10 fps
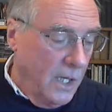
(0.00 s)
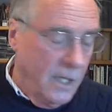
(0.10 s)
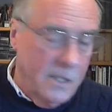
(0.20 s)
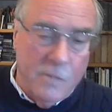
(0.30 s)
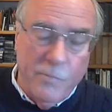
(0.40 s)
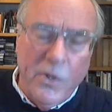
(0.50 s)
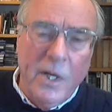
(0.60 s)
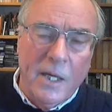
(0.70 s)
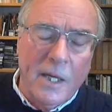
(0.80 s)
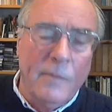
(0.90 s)
is a
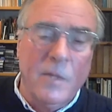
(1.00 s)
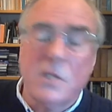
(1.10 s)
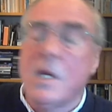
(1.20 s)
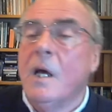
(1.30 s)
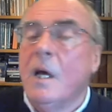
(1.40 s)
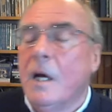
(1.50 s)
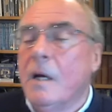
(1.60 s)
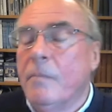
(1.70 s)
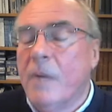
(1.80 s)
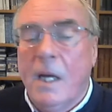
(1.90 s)
brilliant chemist,
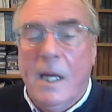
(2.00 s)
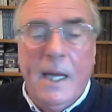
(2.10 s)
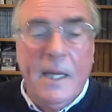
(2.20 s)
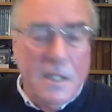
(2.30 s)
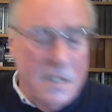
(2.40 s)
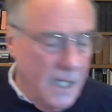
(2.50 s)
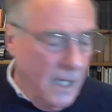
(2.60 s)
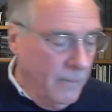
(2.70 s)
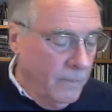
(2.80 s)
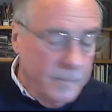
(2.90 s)
um, and
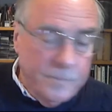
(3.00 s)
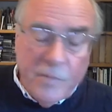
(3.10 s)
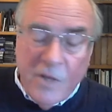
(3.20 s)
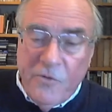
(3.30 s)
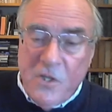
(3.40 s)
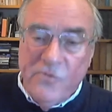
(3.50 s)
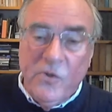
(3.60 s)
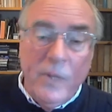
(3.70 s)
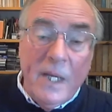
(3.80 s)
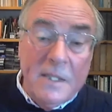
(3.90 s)
um, first of
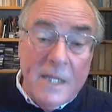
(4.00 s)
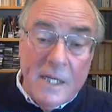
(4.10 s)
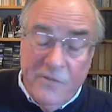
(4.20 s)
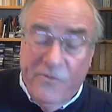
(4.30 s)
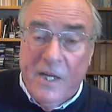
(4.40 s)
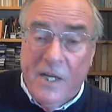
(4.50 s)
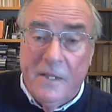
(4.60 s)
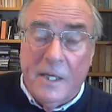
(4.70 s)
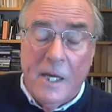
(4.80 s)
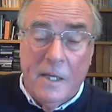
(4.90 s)
all, we identified
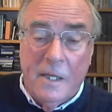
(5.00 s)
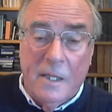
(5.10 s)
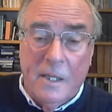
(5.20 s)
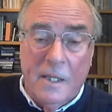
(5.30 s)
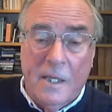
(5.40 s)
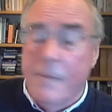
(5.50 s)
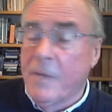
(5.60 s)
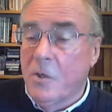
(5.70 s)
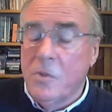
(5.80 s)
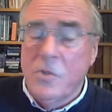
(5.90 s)
the
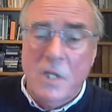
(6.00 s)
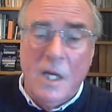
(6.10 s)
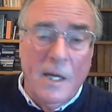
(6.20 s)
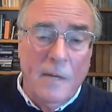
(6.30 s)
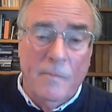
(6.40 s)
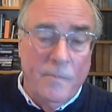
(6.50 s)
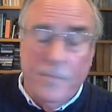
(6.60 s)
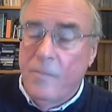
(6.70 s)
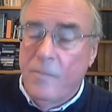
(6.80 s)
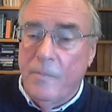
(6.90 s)
chemicals um,
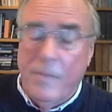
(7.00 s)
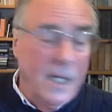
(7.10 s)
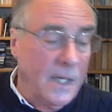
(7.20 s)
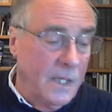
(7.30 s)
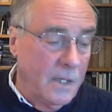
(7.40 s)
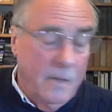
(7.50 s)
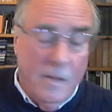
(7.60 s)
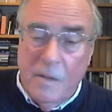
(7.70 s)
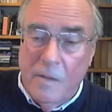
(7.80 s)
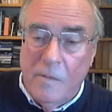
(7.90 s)
by
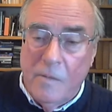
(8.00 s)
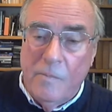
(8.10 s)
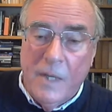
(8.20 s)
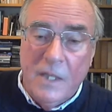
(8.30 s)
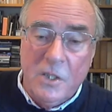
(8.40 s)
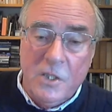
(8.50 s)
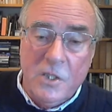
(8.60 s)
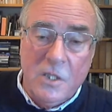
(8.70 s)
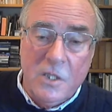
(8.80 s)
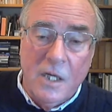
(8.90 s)
by
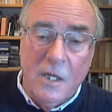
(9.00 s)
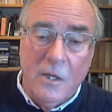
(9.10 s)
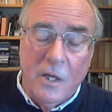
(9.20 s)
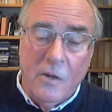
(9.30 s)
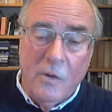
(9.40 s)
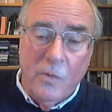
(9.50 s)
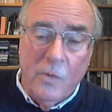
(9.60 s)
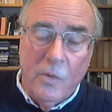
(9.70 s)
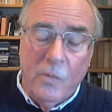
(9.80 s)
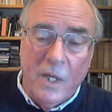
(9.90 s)
just uh, uh,
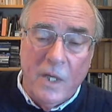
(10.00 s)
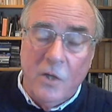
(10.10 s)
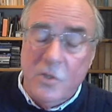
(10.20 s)
we got